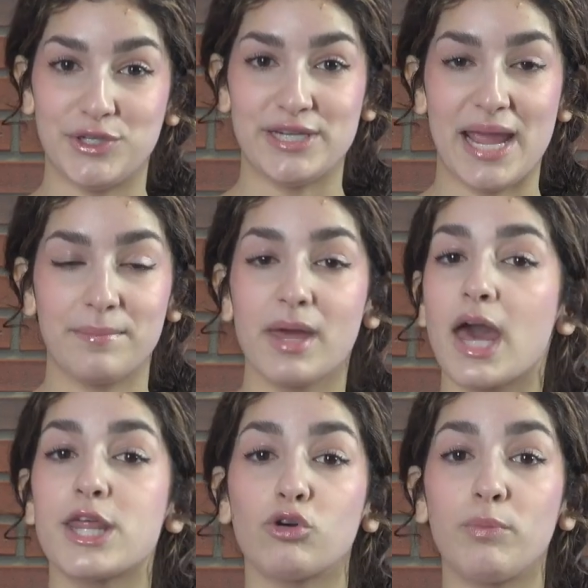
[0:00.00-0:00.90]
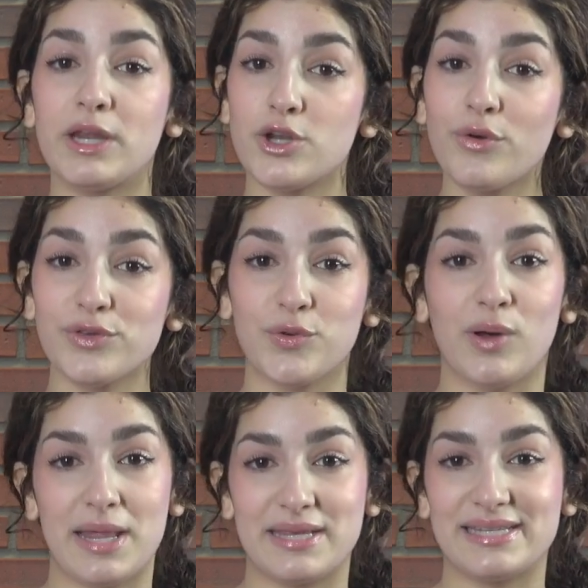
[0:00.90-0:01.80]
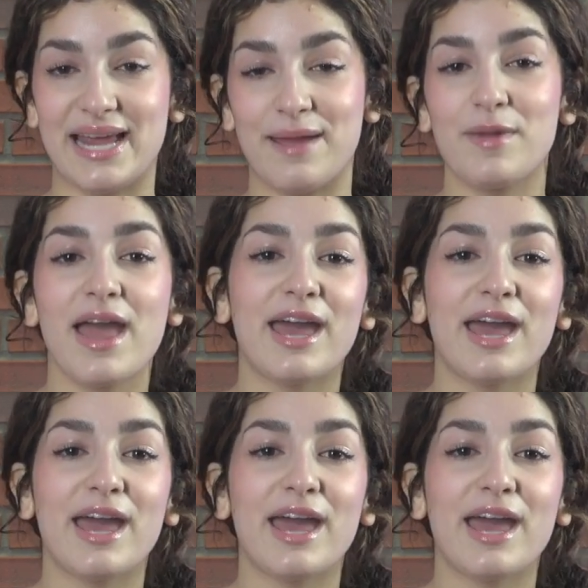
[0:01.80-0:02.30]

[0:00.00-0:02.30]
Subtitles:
Day. There will be no school on this day.